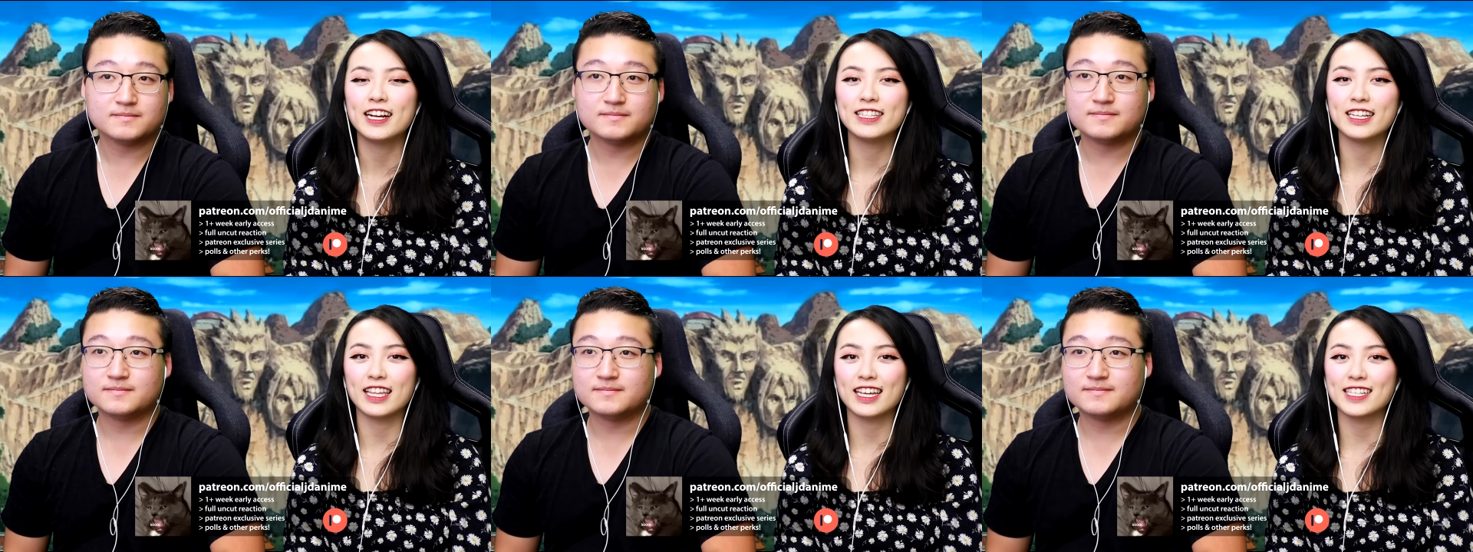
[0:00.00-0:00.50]
Speaker 1: The
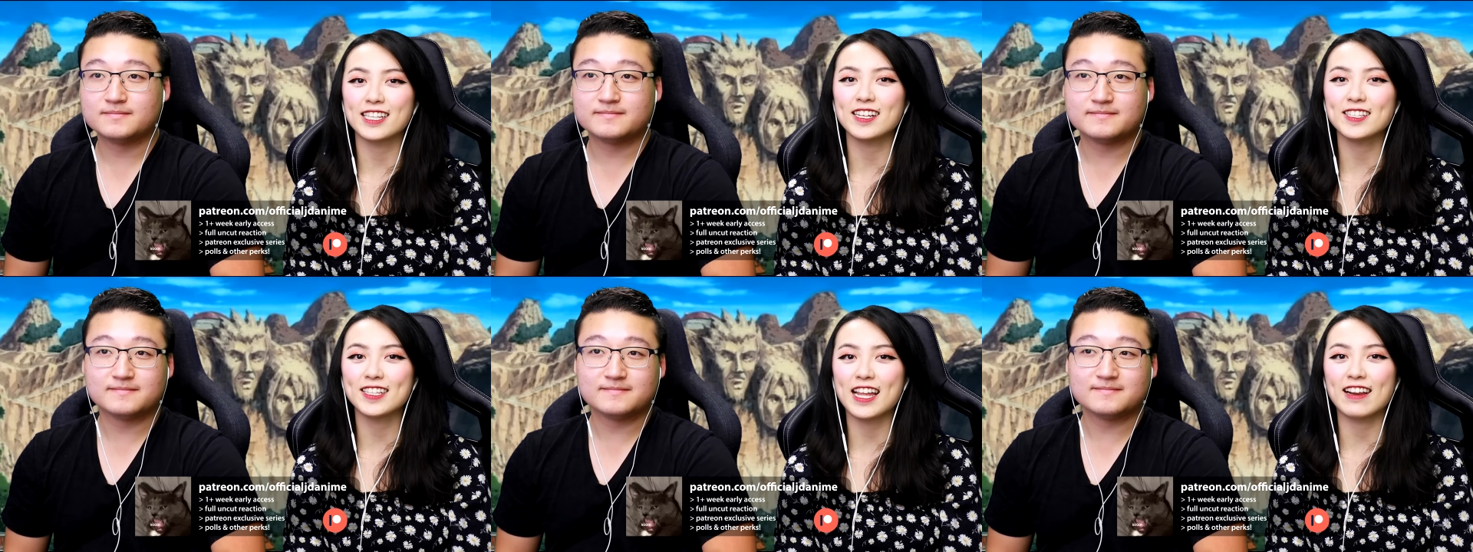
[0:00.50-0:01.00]
link is also
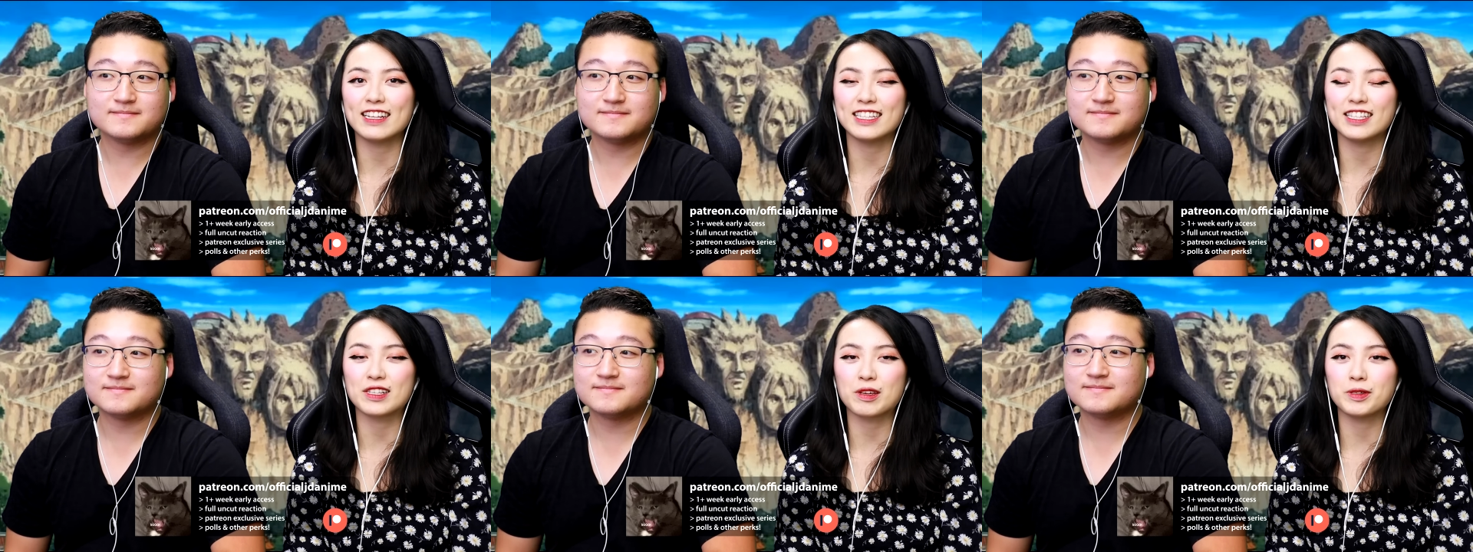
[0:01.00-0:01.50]
down in the
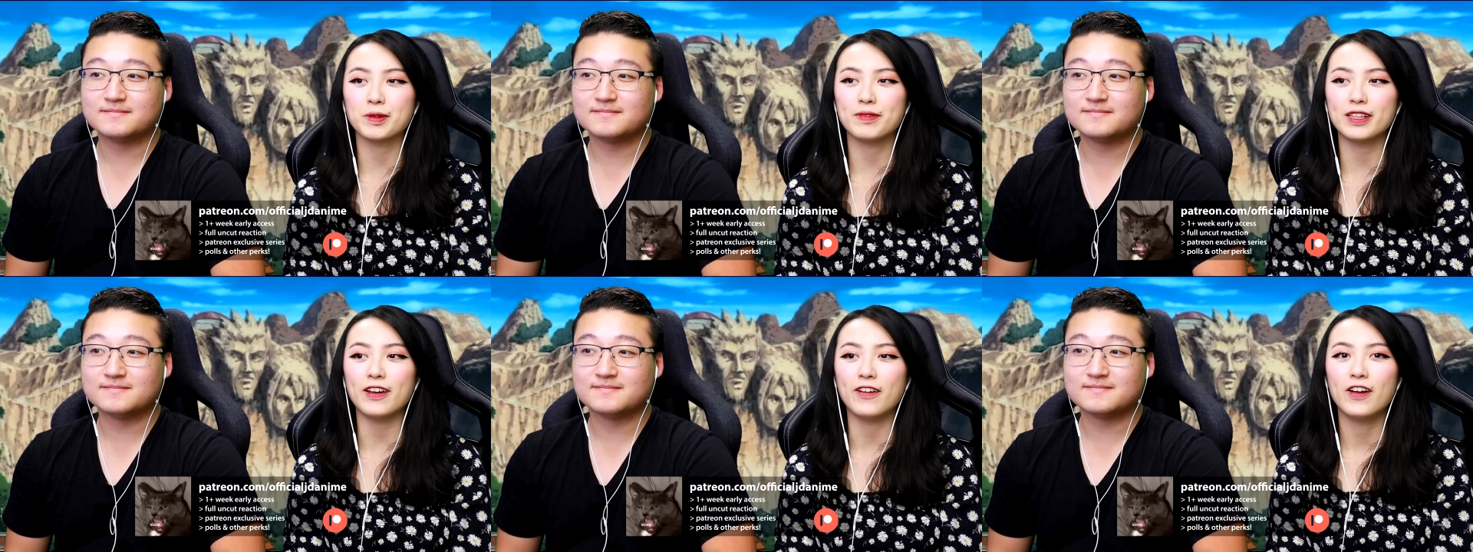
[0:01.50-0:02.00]
description below.
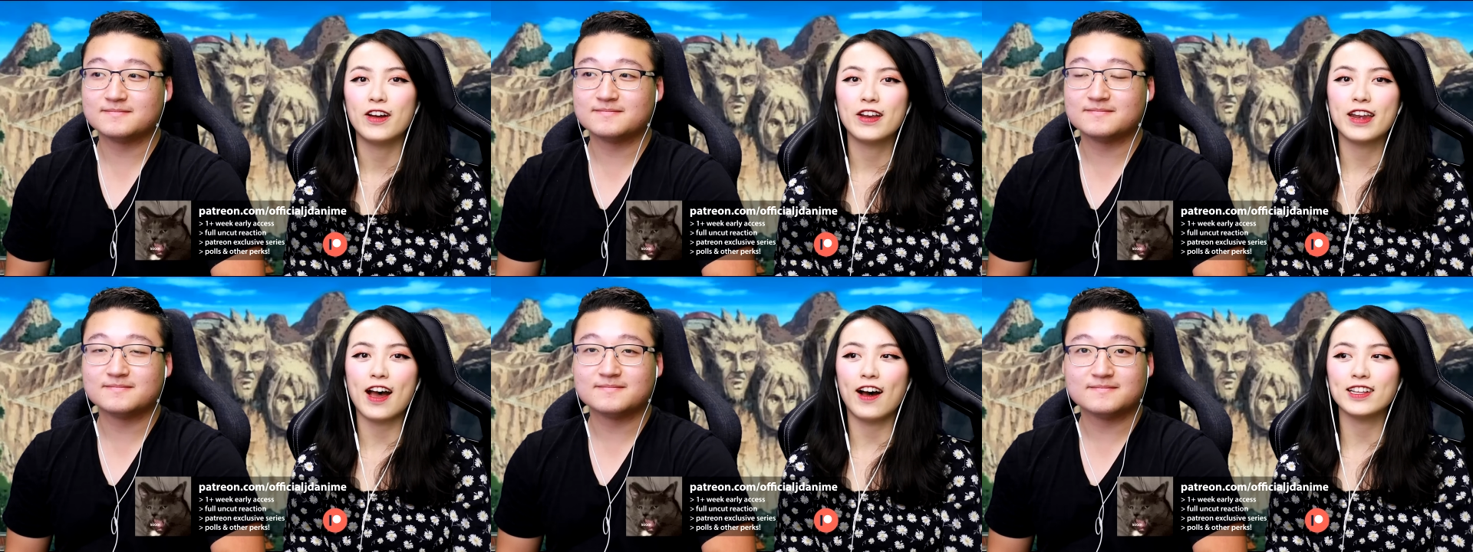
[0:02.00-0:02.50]

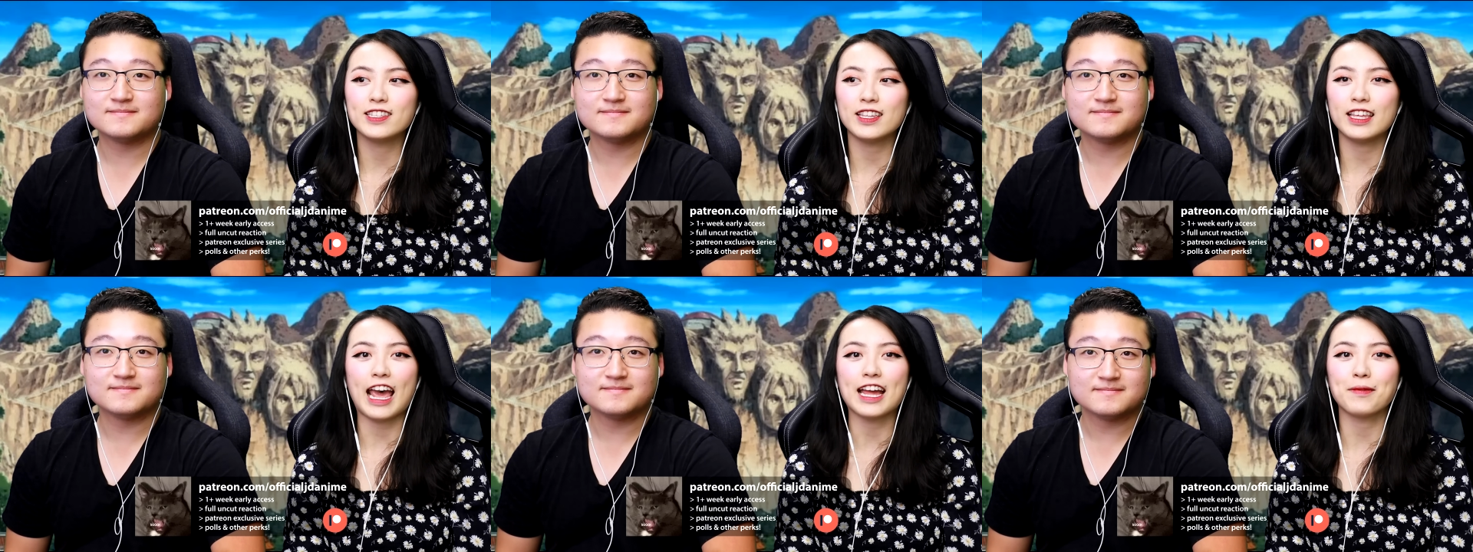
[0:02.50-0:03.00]
Now on to the
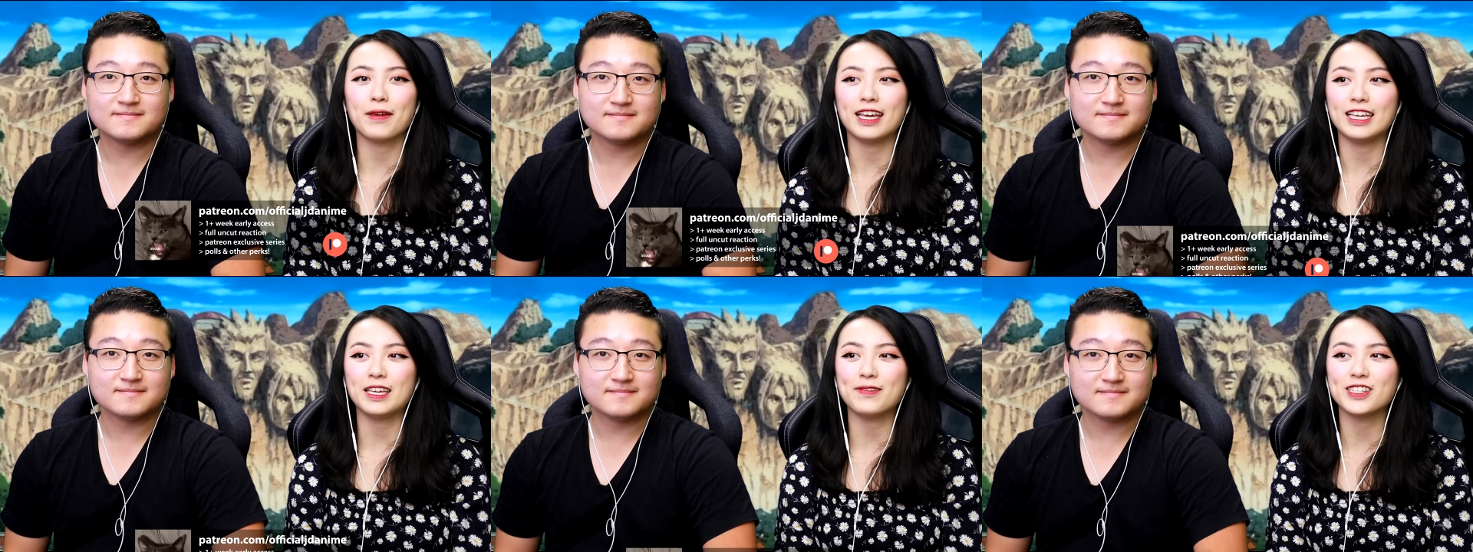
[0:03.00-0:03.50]
anime.
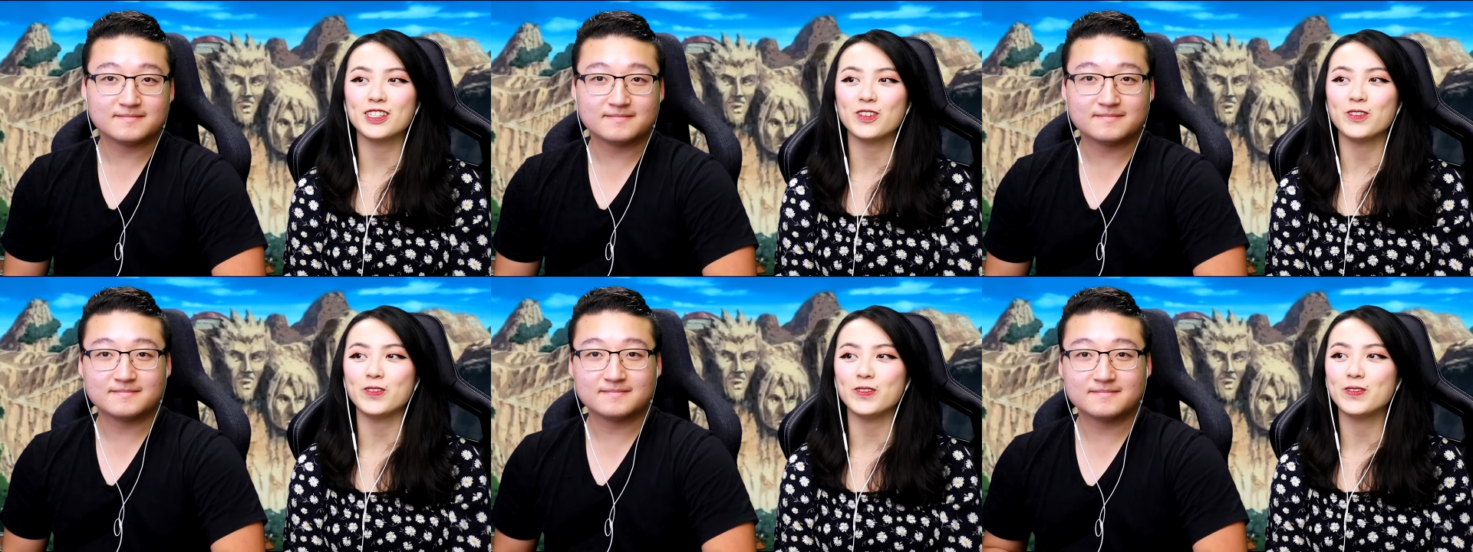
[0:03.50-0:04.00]

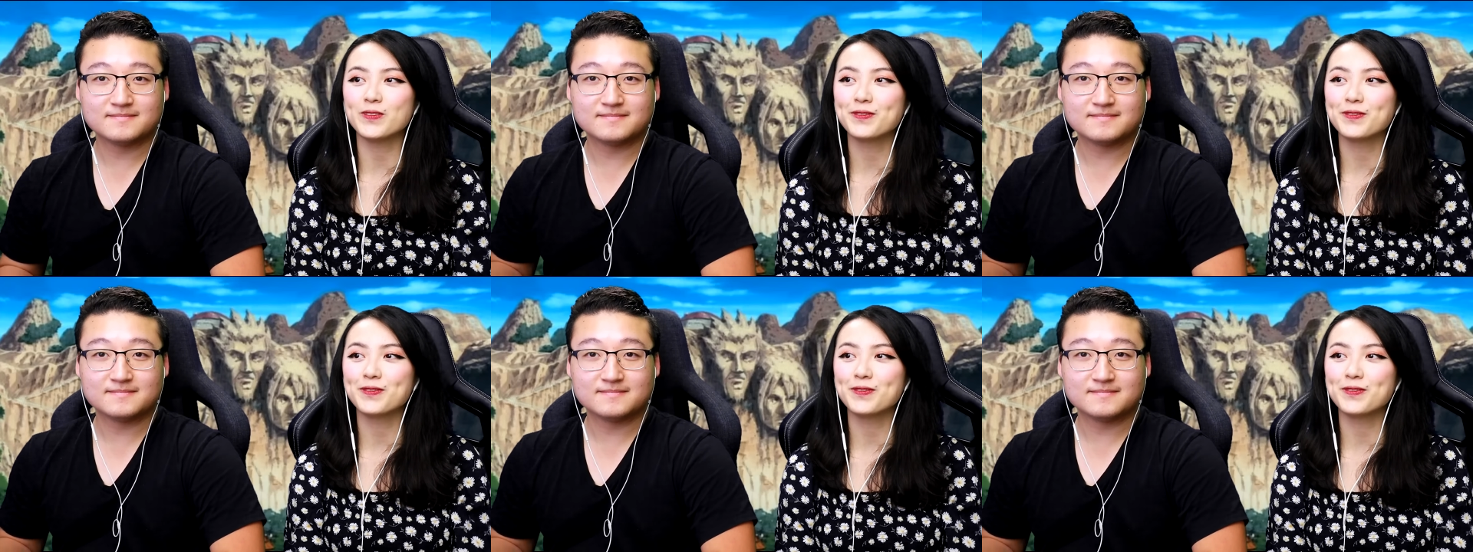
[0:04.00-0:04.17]
Kimisho.